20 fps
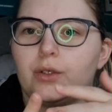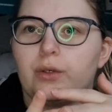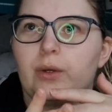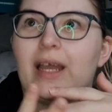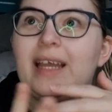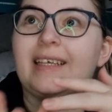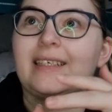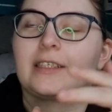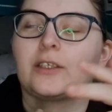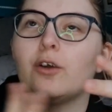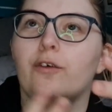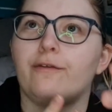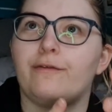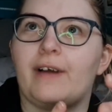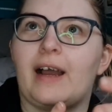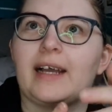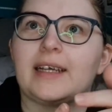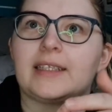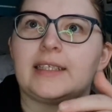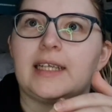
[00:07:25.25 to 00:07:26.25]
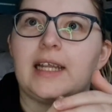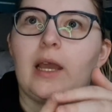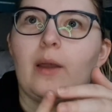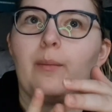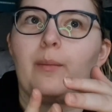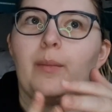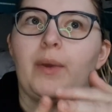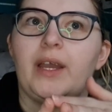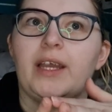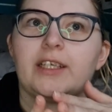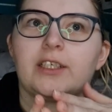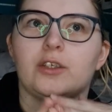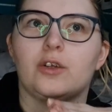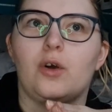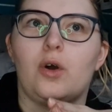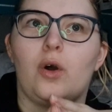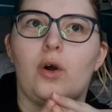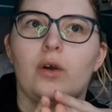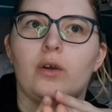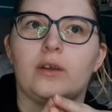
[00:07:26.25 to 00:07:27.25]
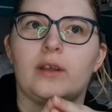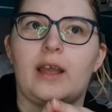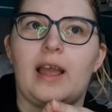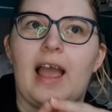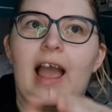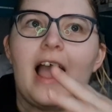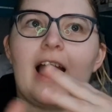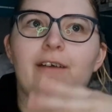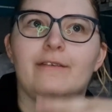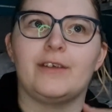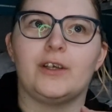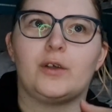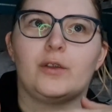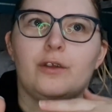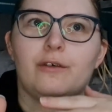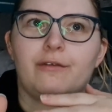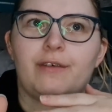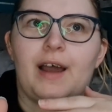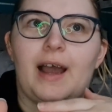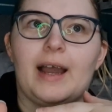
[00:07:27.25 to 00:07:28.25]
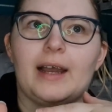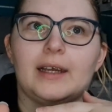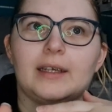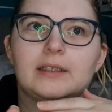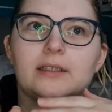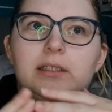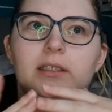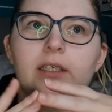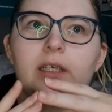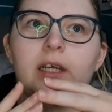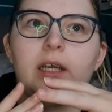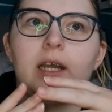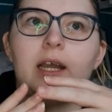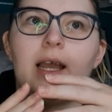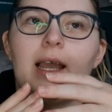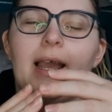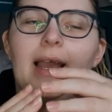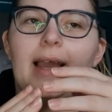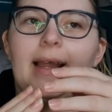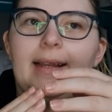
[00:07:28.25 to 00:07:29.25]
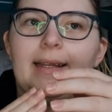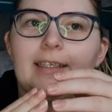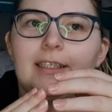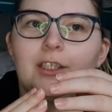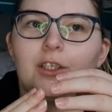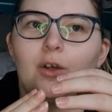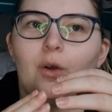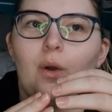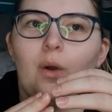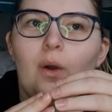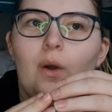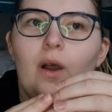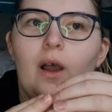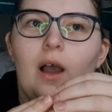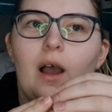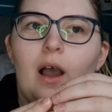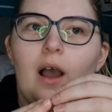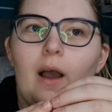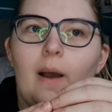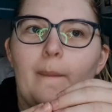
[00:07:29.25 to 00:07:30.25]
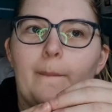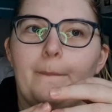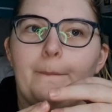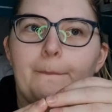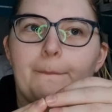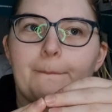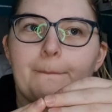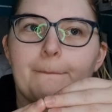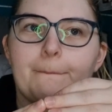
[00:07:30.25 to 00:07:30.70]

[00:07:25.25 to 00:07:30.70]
It's got facts in it, but it's not heavy on the facts, and it's not heavy